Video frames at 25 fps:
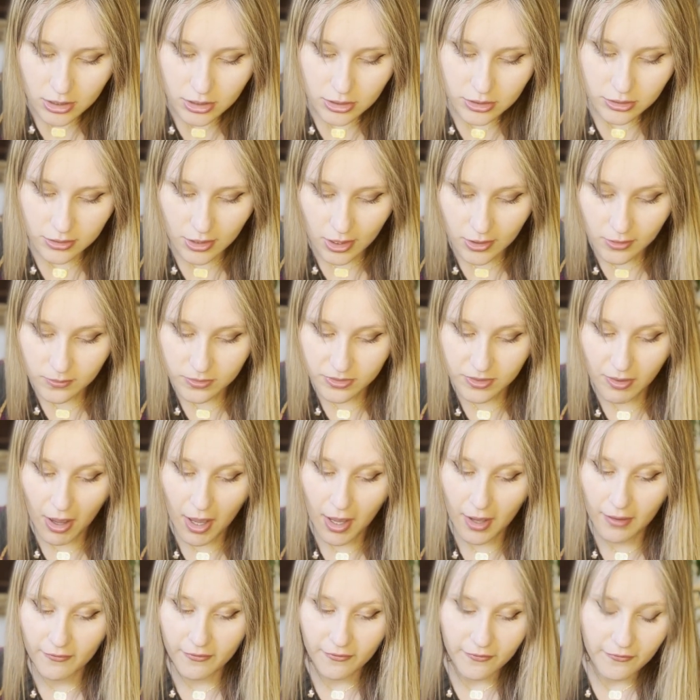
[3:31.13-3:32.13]
Note
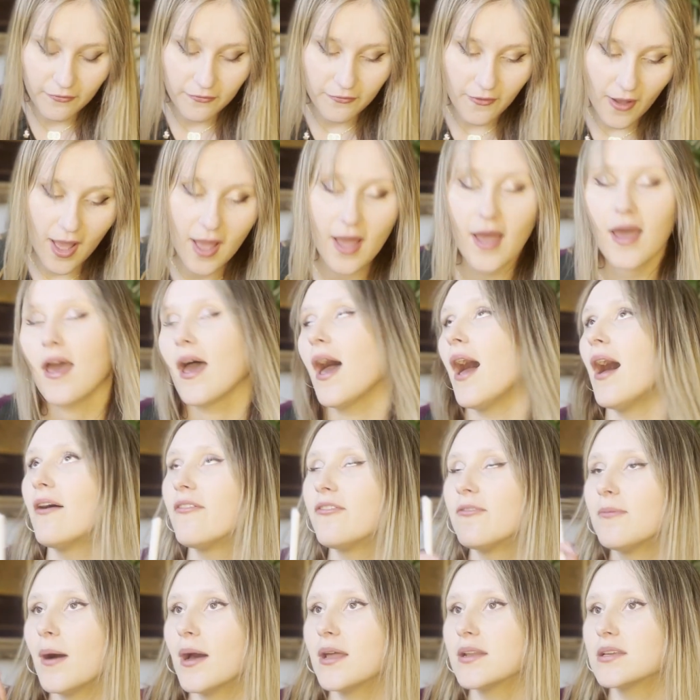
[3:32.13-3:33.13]
that
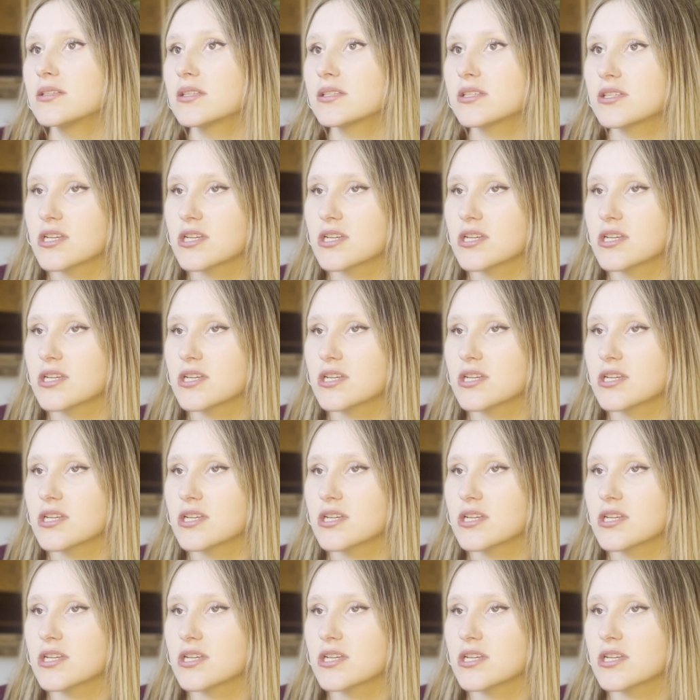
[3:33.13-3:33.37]
f minus